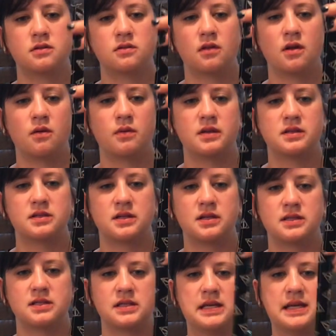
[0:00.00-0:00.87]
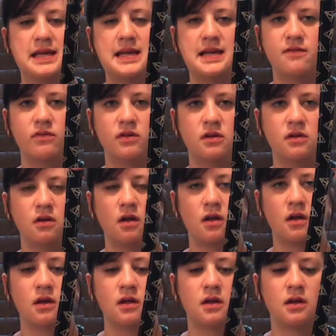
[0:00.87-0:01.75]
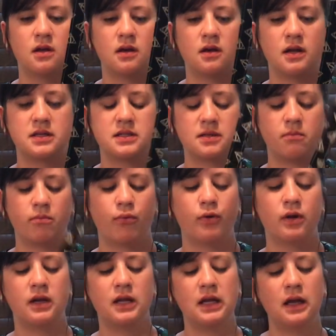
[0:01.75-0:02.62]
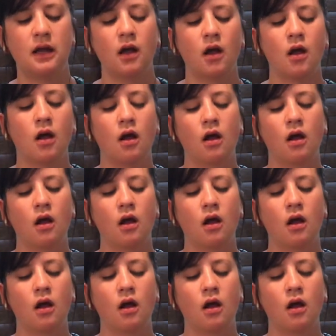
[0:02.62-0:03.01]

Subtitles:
so that way it's nice and even, nice and pretty.